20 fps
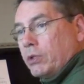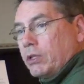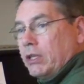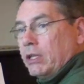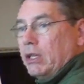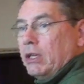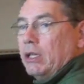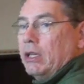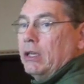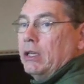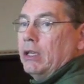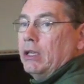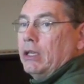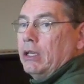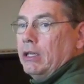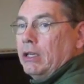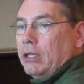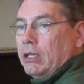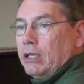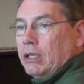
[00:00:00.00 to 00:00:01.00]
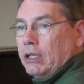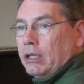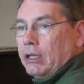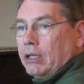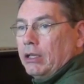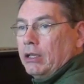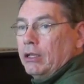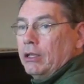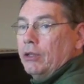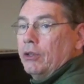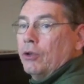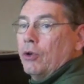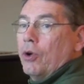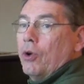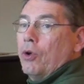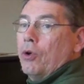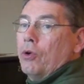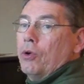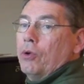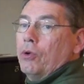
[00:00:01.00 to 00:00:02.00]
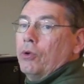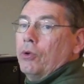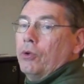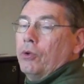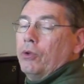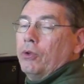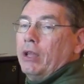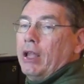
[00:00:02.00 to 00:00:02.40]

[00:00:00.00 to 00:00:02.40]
ti, do.